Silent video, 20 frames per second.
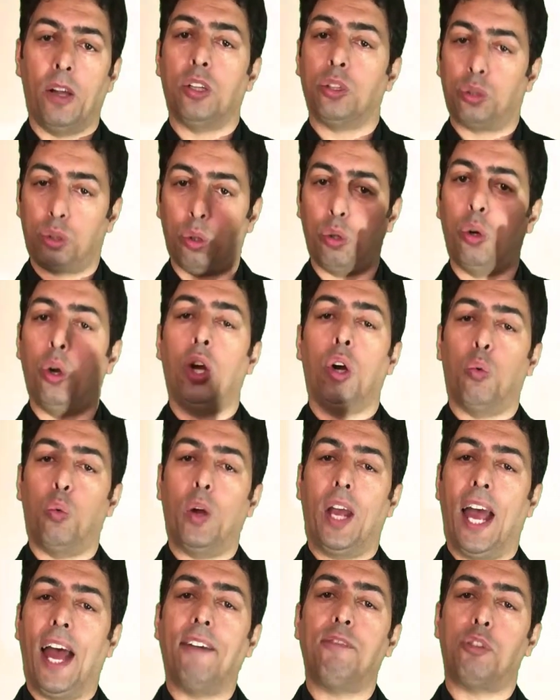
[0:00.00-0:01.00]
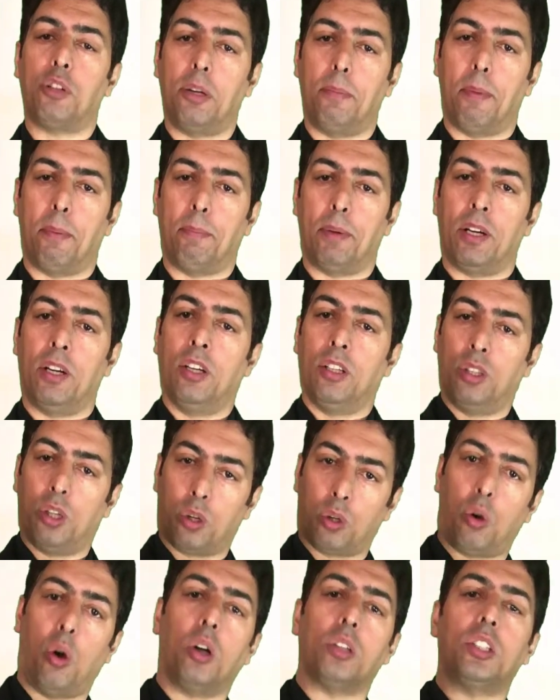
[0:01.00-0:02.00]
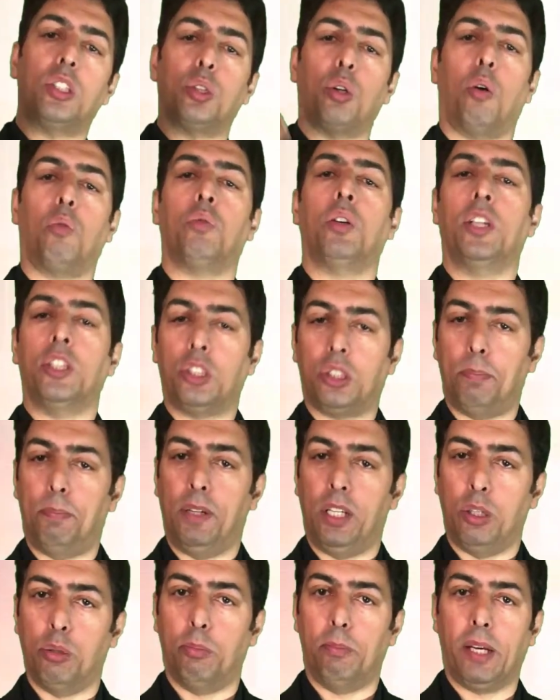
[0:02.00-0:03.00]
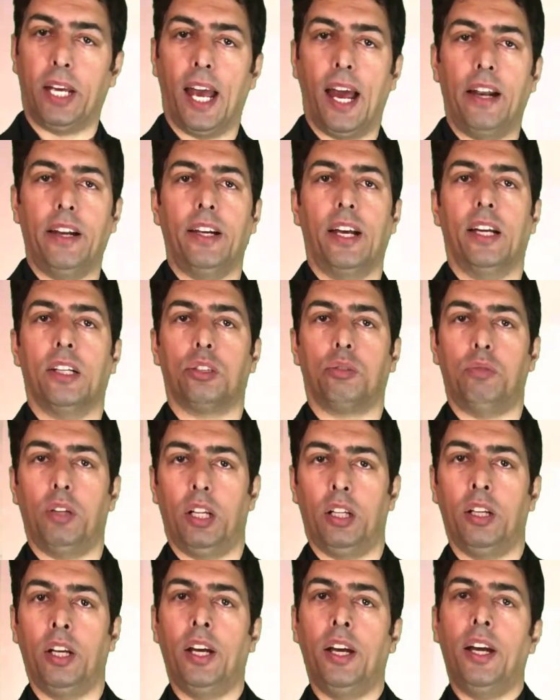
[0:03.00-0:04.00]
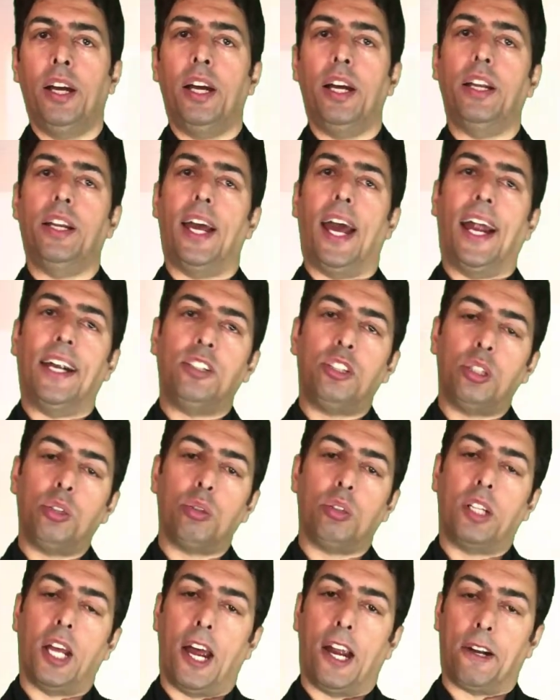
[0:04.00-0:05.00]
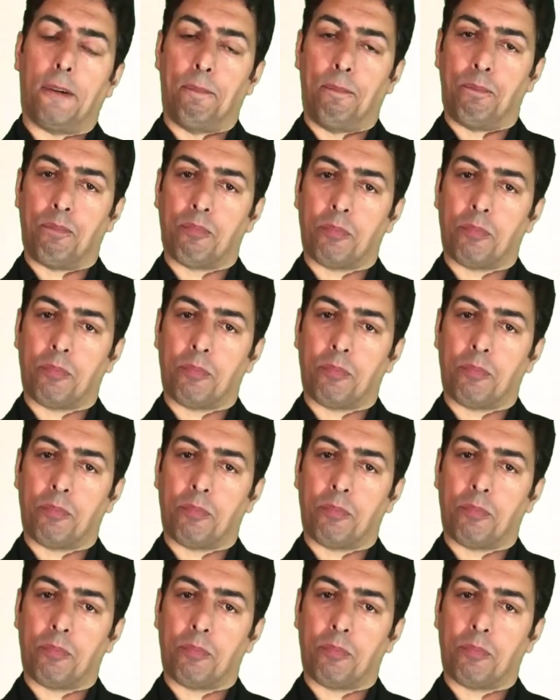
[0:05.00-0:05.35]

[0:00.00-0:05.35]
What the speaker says: So we have to remember the causes of splenomegaly as well. In addition to that,